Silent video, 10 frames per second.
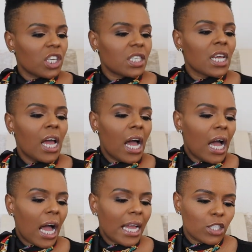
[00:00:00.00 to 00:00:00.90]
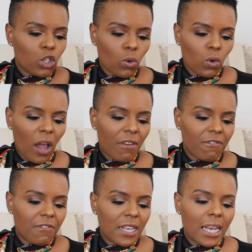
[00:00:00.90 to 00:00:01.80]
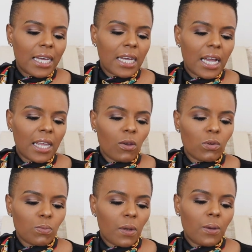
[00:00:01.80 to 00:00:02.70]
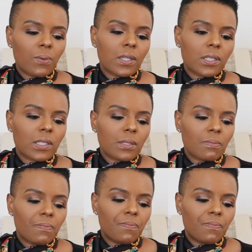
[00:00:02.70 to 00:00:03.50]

it. I feel like Khanya was playing with this